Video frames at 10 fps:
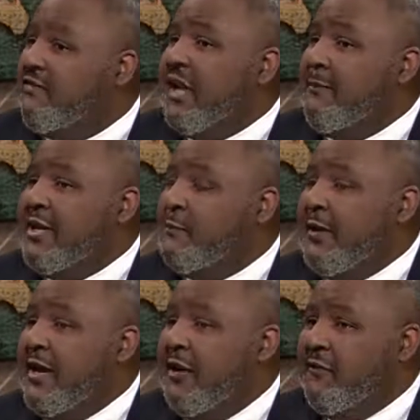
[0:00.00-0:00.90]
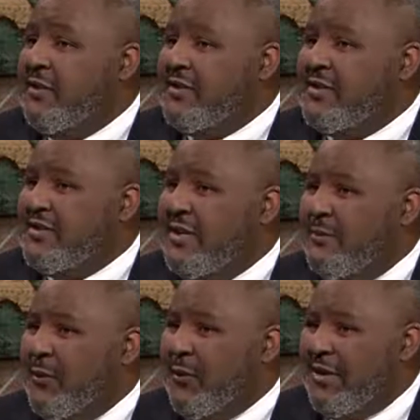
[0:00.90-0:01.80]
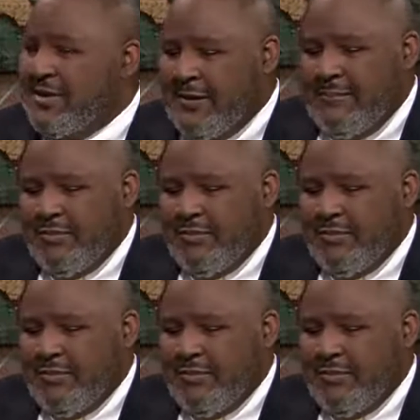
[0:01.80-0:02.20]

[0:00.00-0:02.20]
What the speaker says: if that means paying off an existing mortgage.